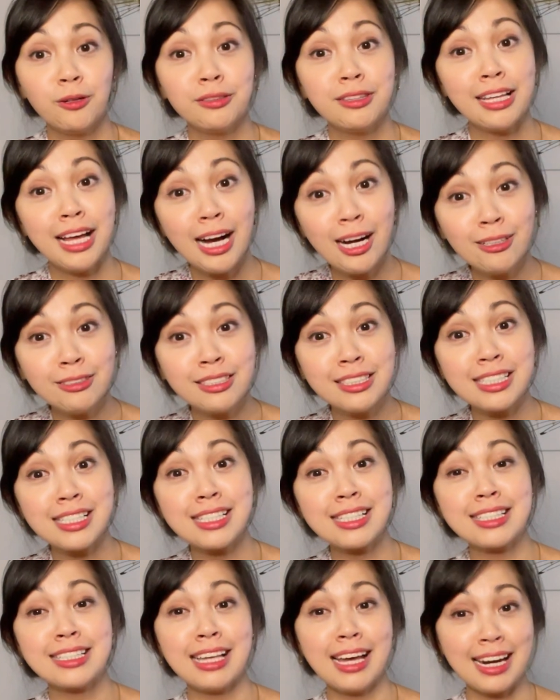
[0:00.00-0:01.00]
now
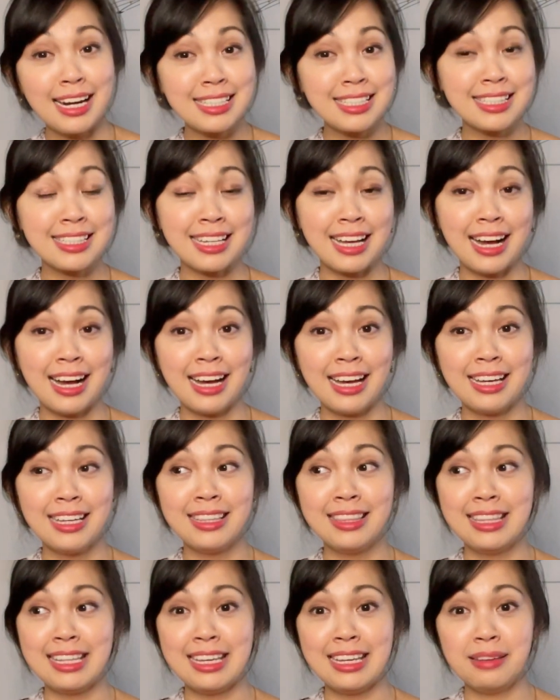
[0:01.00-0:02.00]
just set aside
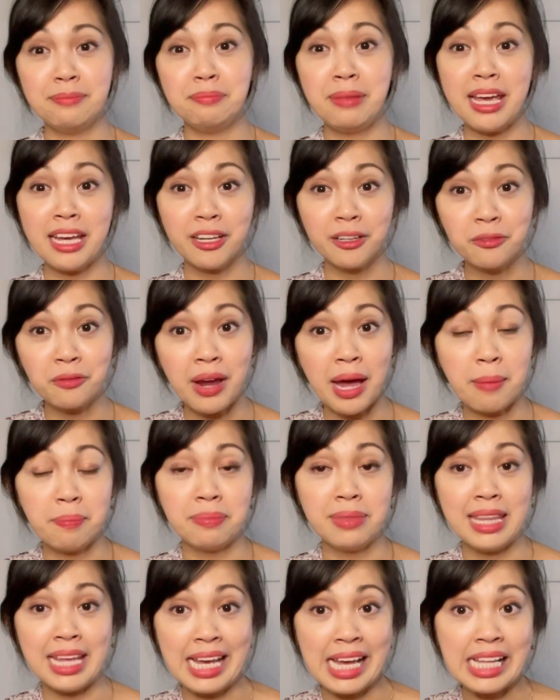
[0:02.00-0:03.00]
the bacon
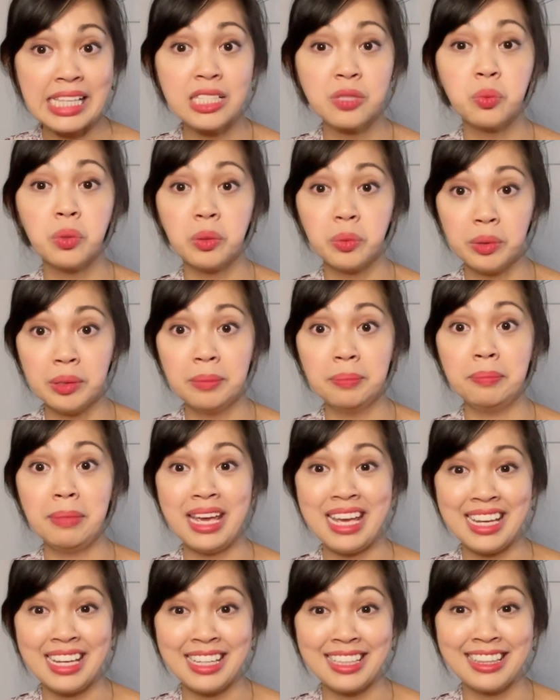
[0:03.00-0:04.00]
wrap dates. We will
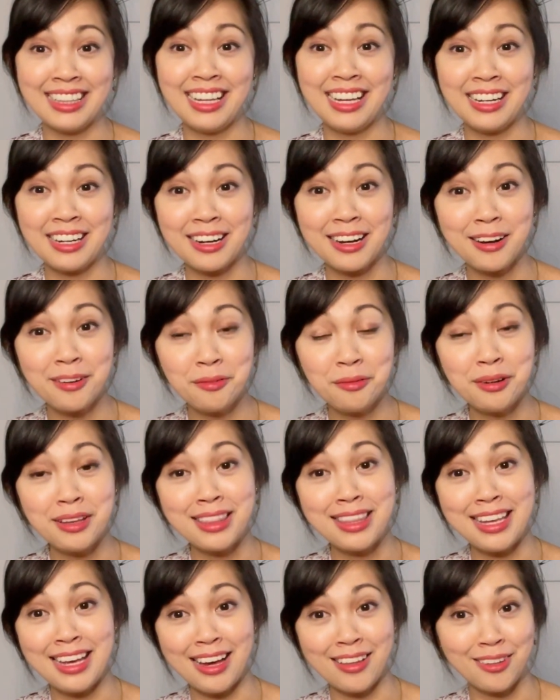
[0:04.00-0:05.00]
bake it later with
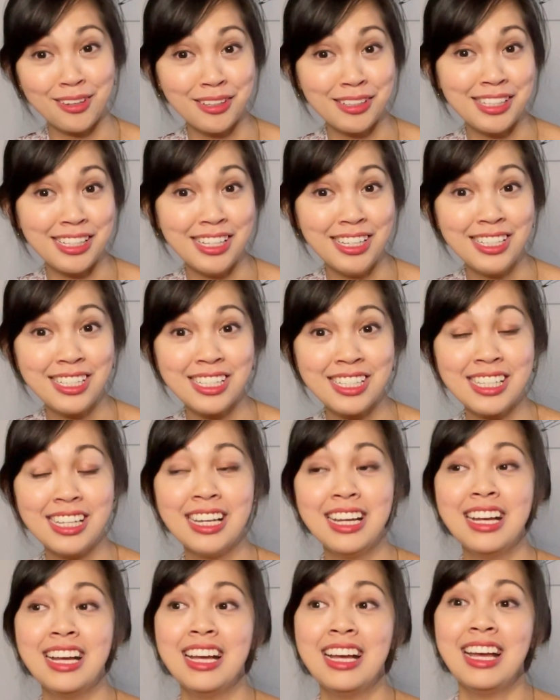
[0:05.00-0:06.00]
the other dish.
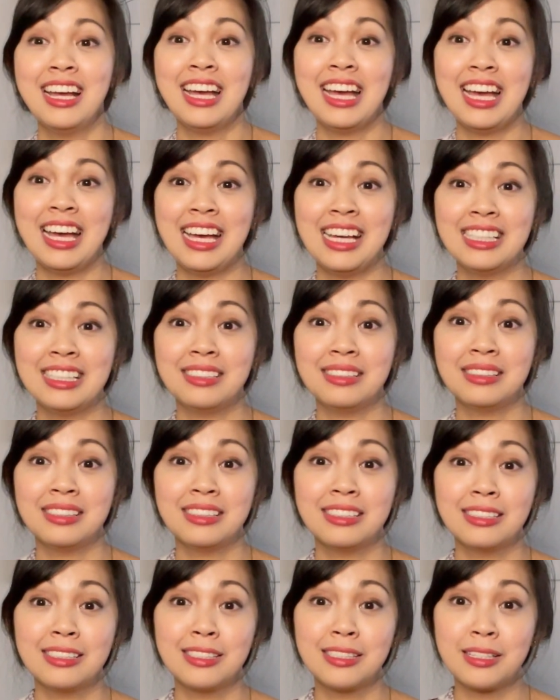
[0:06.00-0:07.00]

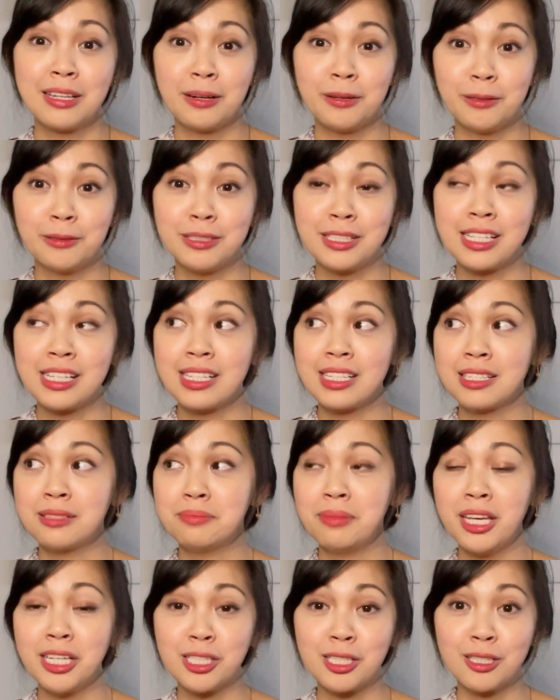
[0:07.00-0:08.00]
And so just
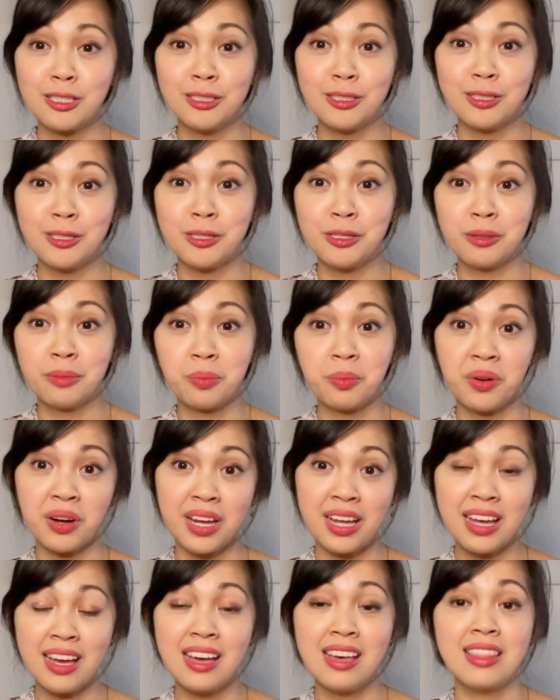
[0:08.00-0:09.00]
make sure to
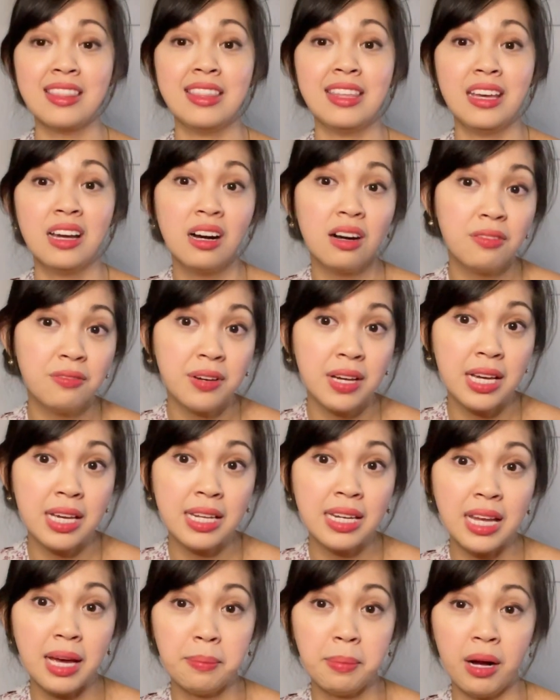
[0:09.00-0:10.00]
preheat the
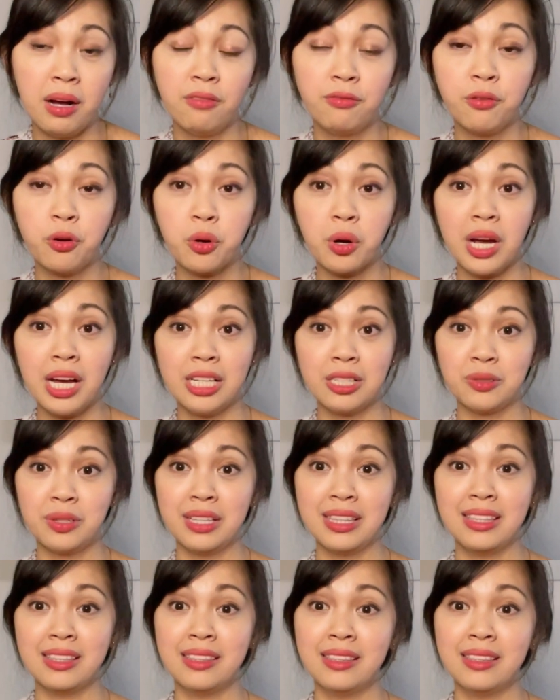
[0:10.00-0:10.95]
oven about 400